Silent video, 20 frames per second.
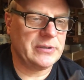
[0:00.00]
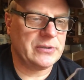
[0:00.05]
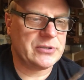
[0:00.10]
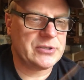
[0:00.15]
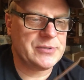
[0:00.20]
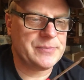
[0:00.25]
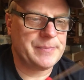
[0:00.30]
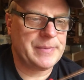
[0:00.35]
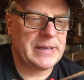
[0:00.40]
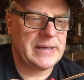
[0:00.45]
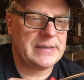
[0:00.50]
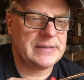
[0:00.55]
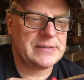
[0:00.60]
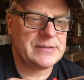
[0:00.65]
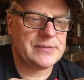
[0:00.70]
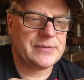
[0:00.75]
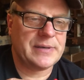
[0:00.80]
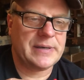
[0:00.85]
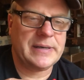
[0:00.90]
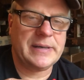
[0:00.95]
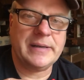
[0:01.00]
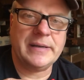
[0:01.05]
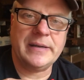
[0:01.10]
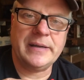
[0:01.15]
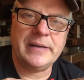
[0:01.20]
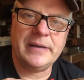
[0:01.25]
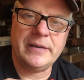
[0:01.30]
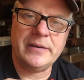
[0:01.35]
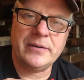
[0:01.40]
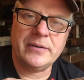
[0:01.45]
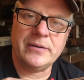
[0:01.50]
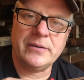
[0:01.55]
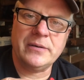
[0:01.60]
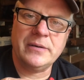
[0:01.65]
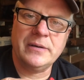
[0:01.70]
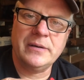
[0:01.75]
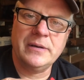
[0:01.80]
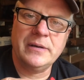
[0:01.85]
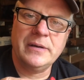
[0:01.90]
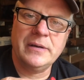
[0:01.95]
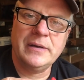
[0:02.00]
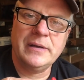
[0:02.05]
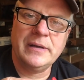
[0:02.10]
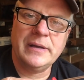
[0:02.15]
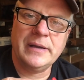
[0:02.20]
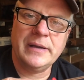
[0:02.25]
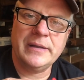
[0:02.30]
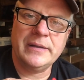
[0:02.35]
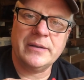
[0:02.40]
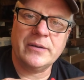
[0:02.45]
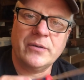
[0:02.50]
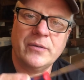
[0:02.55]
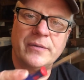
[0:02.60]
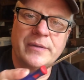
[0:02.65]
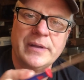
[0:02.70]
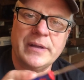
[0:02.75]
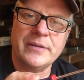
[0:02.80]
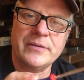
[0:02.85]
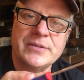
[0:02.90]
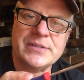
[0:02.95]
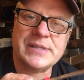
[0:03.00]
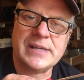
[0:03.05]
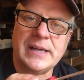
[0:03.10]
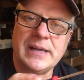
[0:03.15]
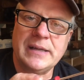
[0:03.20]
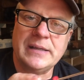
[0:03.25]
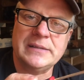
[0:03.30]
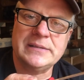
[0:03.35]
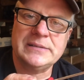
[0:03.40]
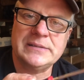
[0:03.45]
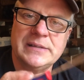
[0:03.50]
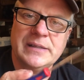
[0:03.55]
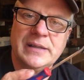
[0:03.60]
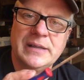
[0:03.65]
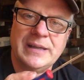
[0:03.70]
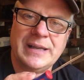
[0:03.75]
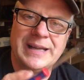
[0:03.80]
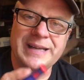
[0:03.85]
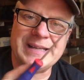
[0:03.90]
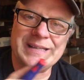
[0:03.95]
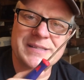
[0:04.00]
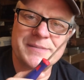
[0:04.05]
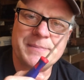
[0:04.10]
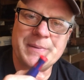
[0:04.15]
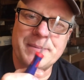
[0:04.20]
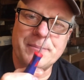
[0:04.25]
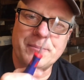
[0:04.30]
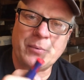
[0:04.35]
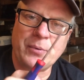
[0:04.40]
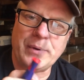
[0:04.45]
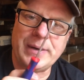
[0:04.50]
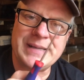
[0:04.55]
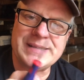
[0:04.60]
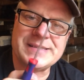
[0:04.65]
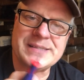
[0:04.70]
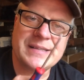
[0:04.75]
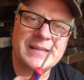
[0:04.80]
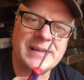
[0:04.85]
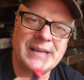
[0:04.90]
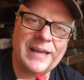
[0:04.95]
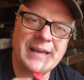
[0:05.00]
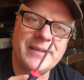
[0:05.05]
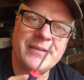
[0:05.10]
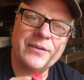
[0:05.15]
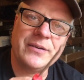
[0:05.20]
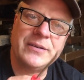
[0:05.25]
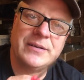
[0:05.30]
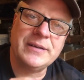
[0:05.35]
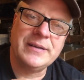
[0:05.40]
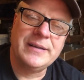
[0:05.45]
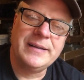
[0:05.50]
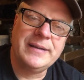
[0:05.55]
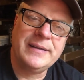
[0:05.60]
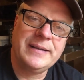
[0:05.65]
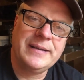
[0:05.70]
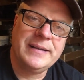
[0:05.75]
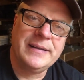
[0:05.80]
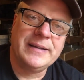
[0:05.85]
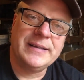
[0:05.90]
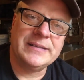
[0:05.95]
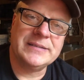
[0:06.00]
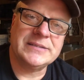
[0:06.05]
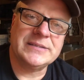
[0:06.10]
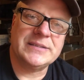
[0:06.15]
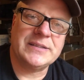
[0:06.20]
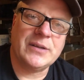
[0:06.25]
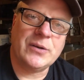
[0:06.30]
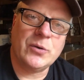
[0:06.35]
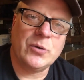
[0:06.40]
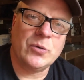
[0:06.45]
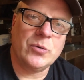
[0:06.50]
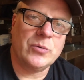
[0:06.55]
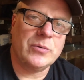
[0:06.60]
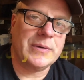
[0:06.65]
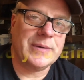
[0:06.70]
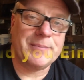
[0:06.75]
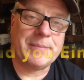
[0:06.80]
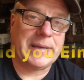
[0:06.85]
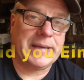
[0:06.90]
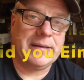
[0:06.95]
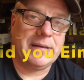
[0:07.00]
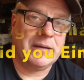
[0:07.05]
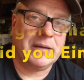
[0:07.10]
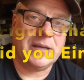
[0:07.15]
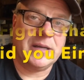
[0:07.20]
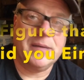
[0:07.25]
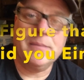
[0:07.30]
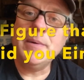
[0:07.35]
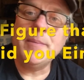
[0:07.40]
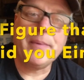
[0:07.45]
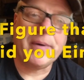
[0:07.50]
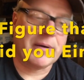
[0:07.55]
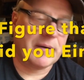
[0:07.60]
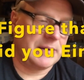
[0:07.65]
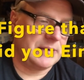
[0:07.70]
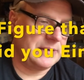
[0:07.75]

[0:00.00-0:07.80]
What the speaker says: spots right in here, and they're on the other sides like it's been pressed together. And so it may not come apart.